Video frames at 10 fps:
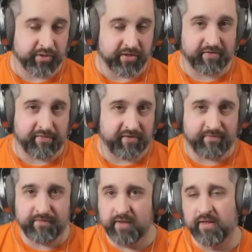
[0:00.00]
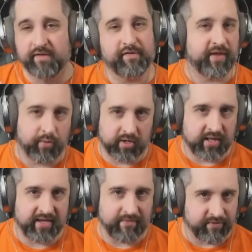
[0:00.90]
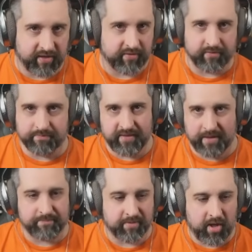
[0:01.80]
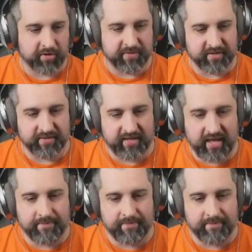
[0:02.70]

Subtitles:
exclusive, so they work like every other emblem augment in the game.